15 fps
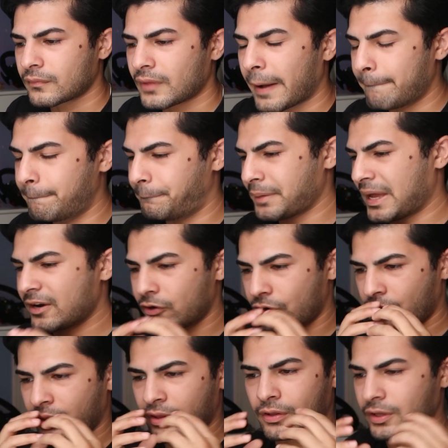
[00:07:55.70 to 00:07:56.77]
a
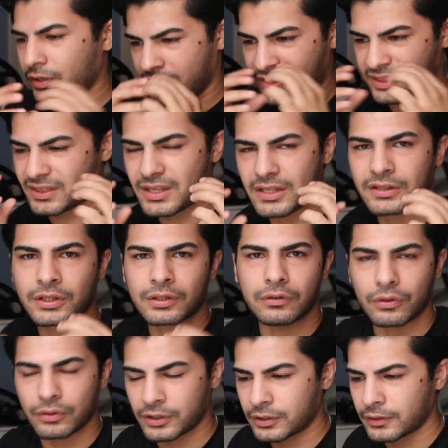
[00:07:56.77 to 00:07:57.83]
better teeth
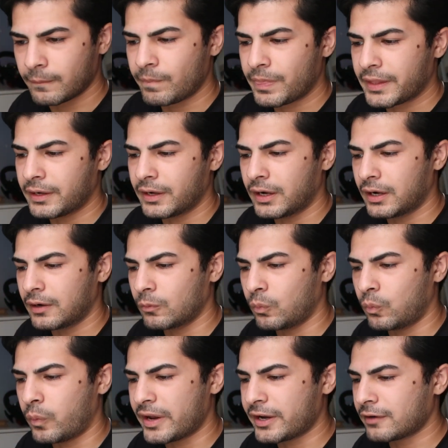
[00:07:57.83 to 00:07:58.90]
look,
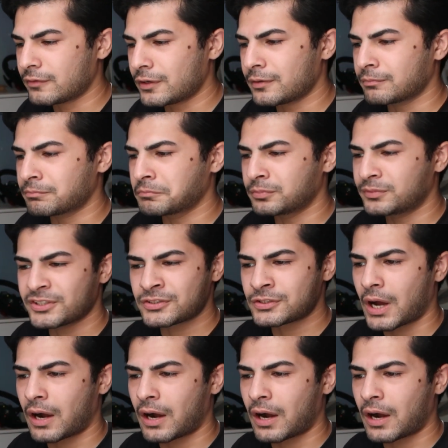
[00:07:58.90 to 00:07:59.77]
whenever this